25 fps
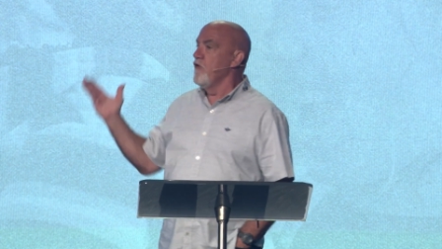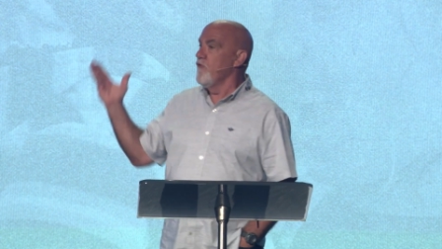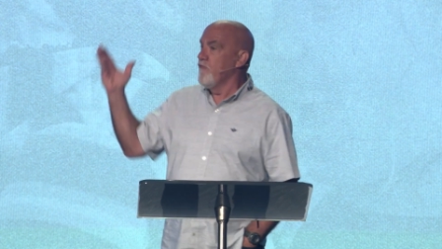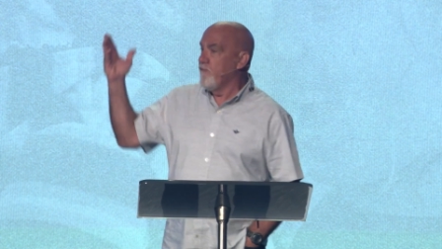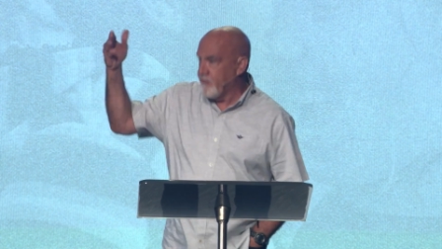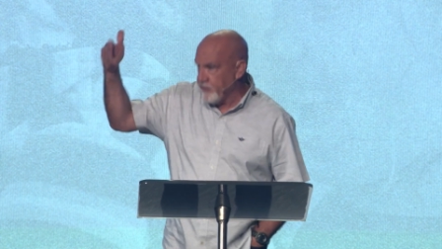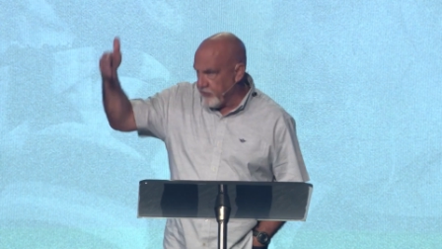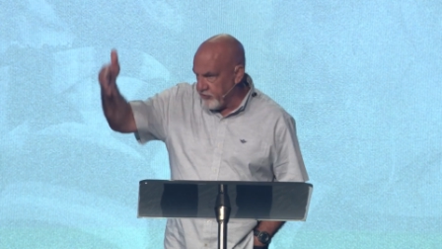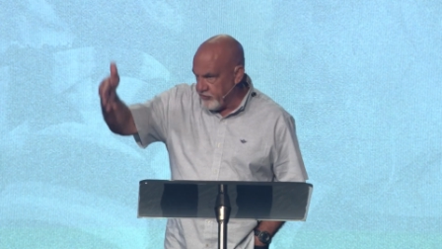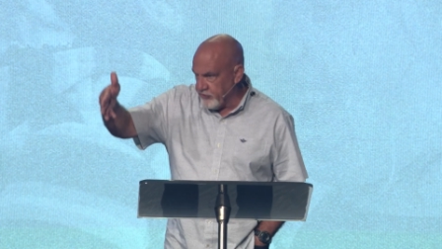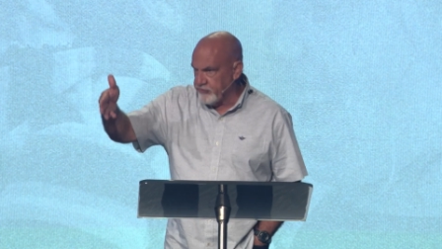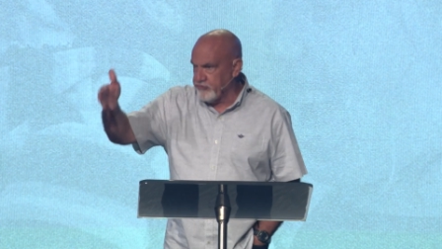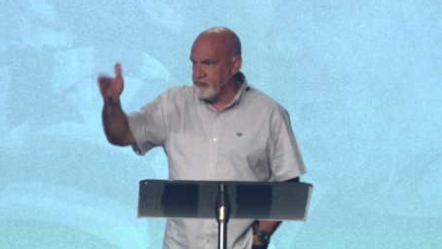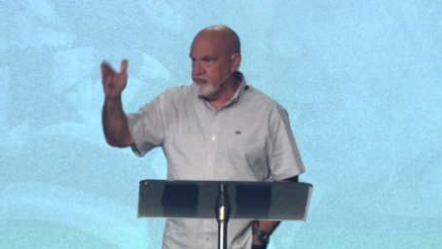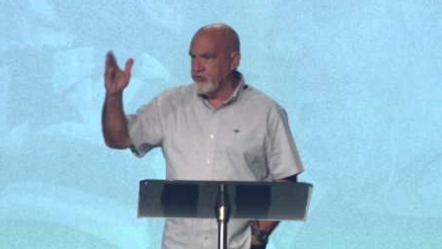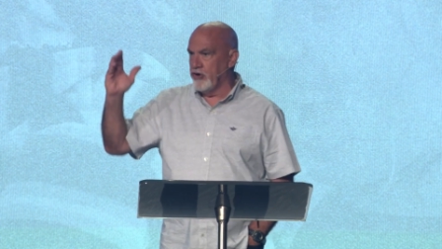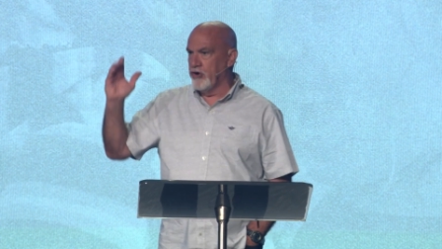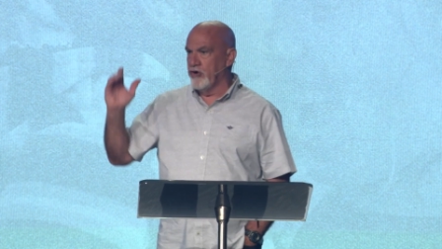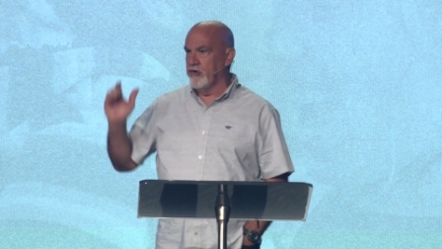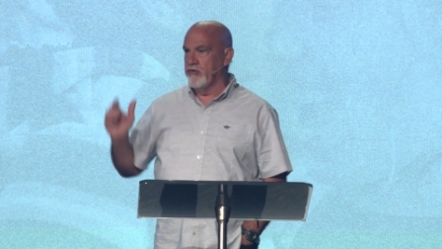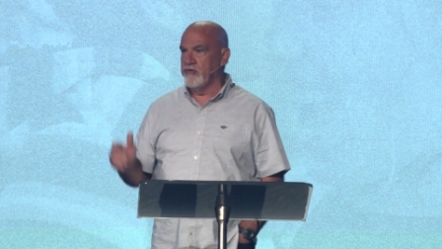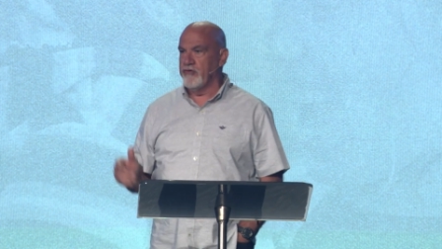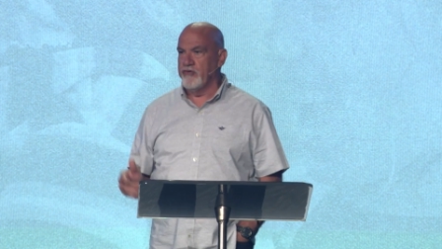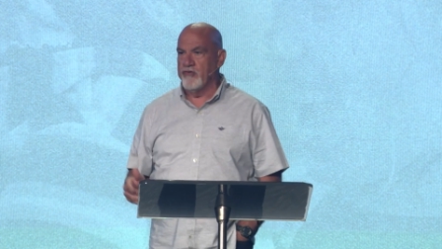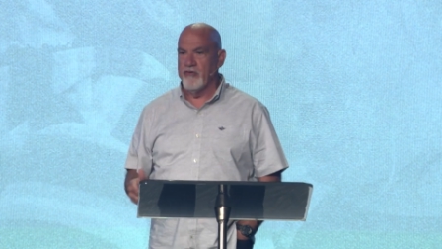for the
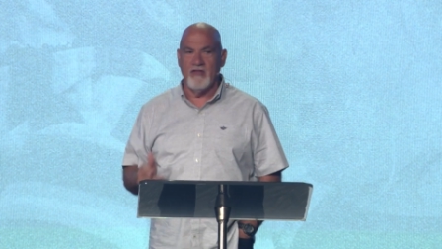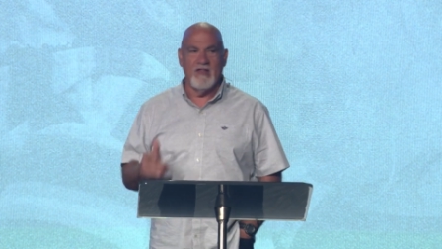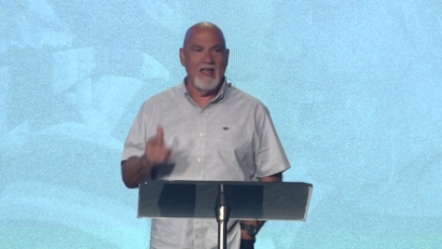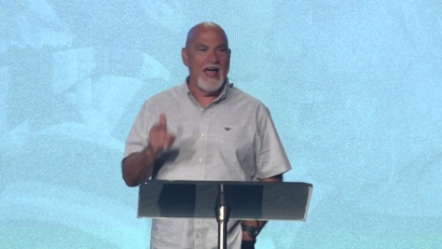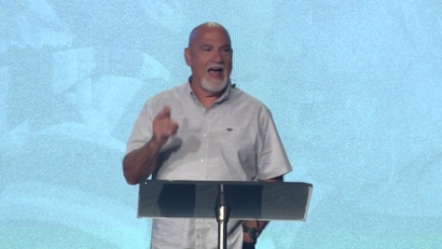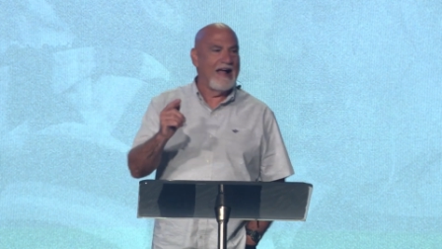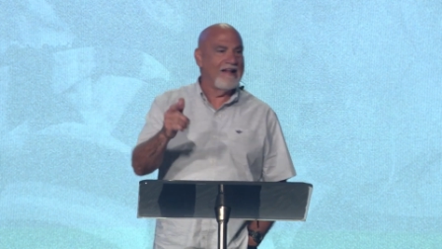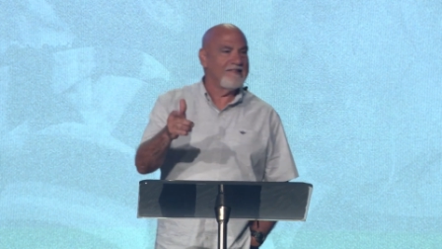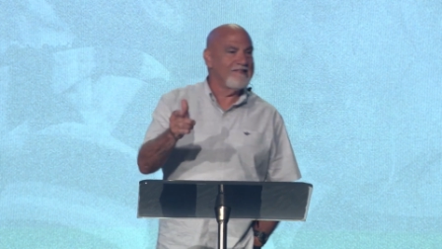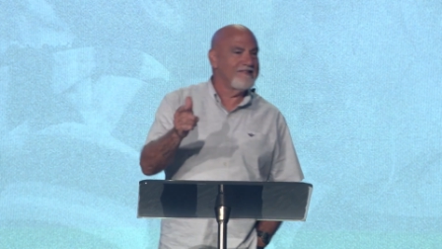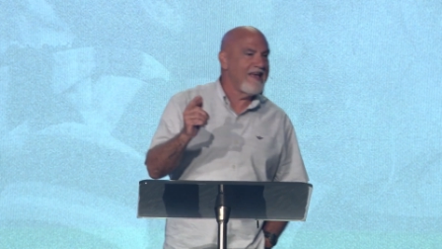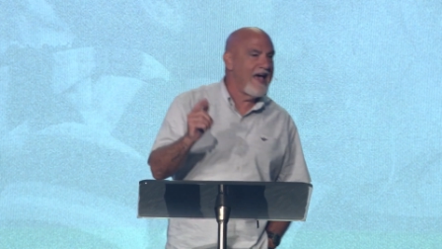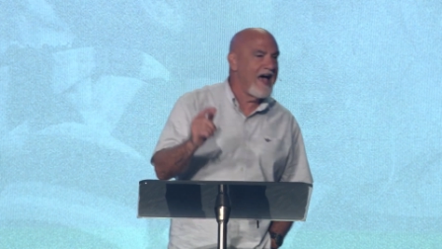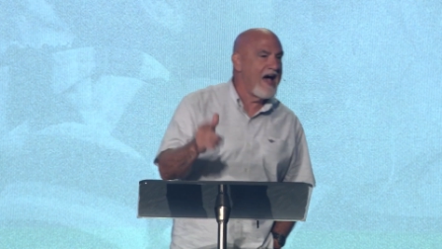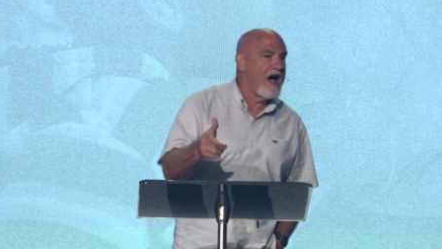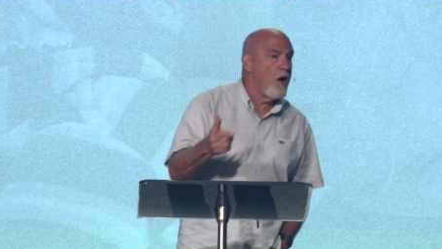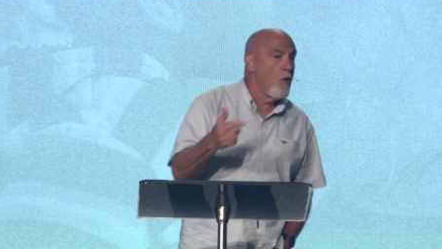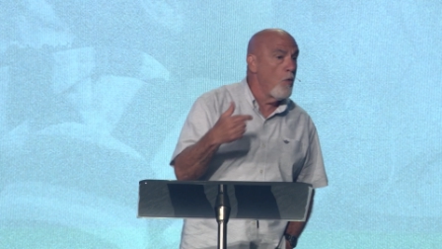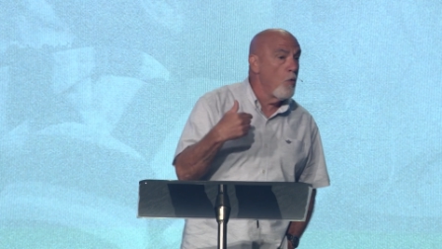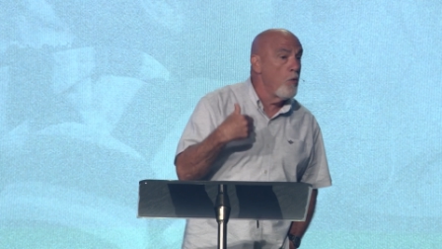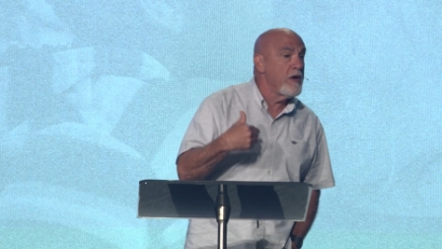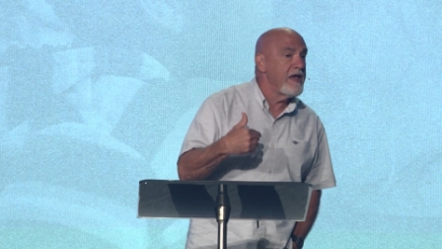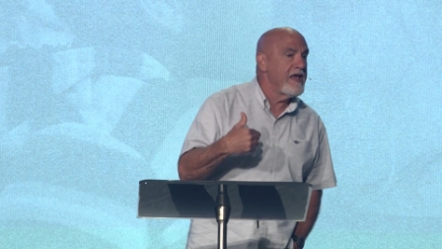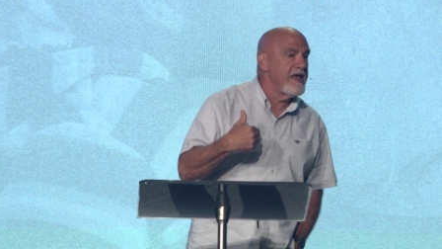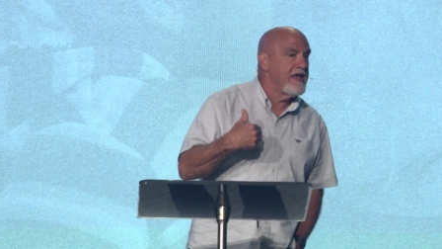church. That's how
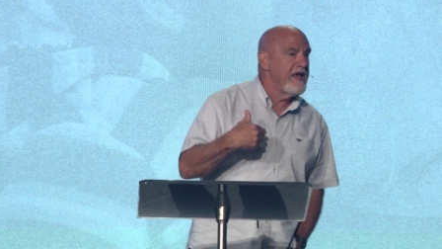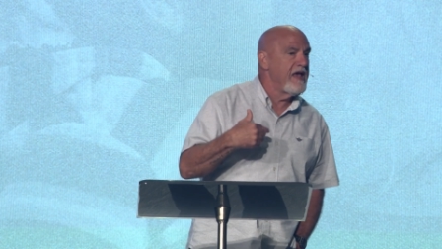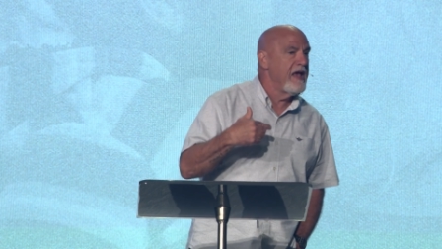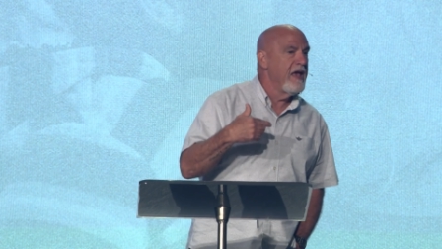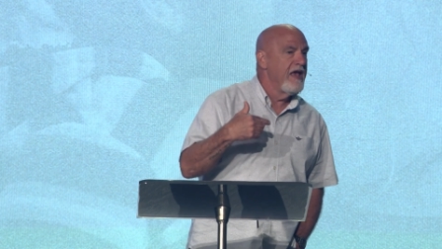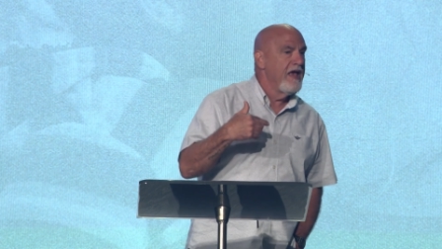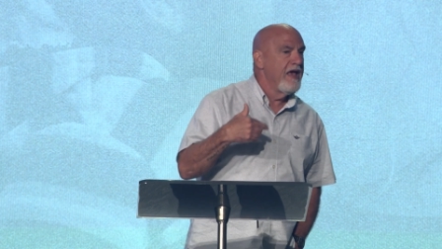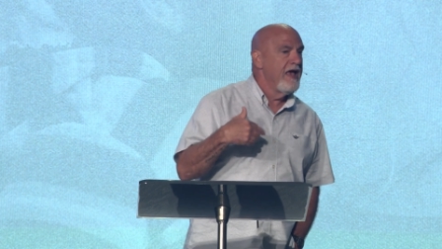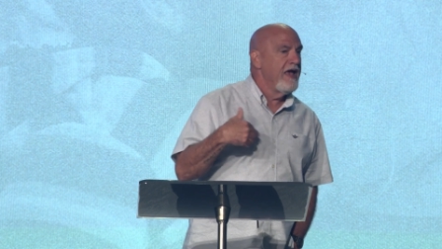we